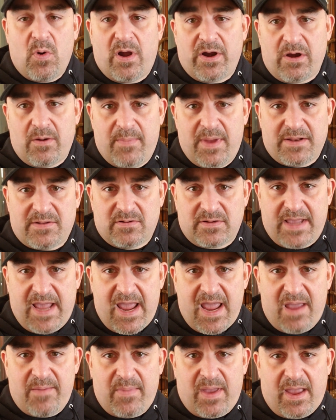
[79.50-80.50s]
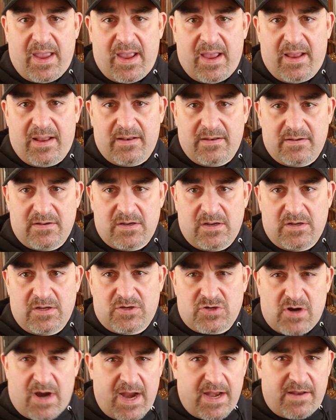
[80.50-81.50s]
your mental game
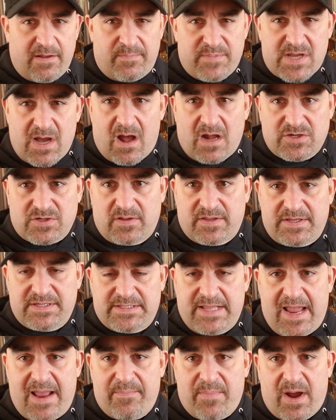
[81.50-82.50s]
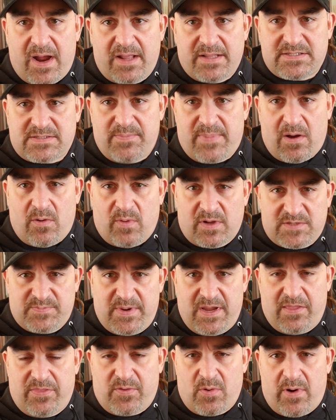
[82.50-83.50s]
and trying to dodge all these landmines about what's
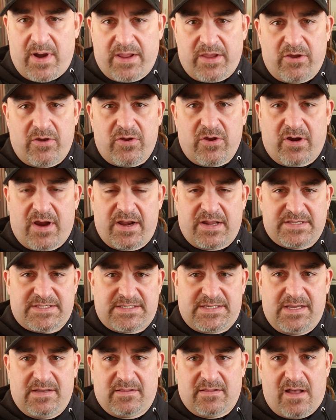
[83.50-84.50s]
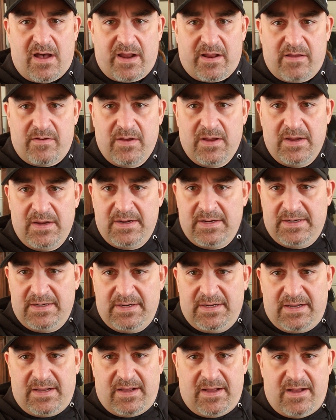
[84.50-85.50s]
being thrown at you. You're going to see a lot
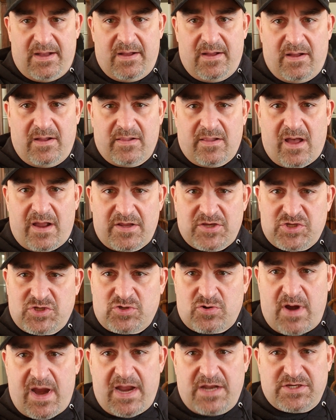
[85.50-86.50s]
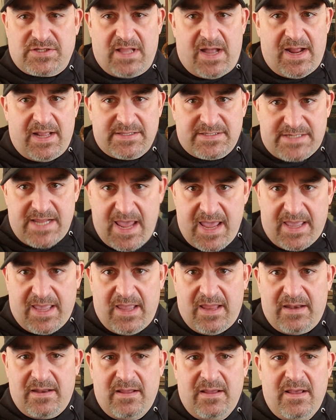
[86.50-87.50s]
of strange lines
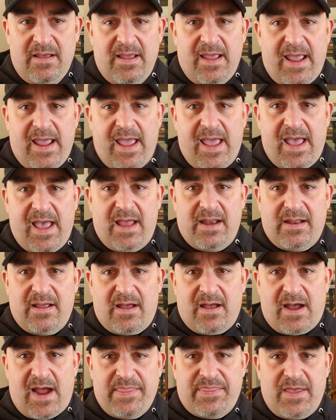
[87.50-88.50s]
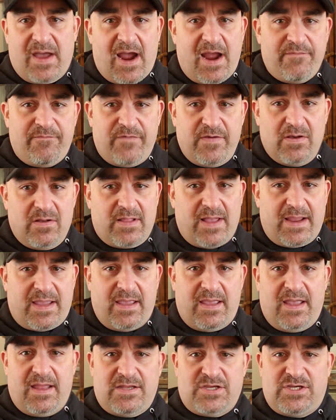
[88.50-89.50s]
taken, and I feel
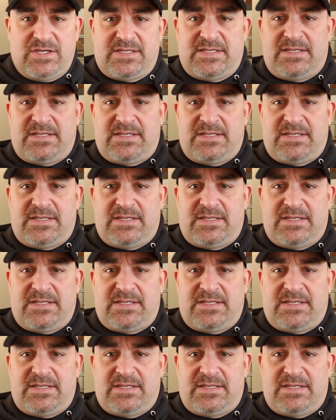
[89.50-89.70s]
like it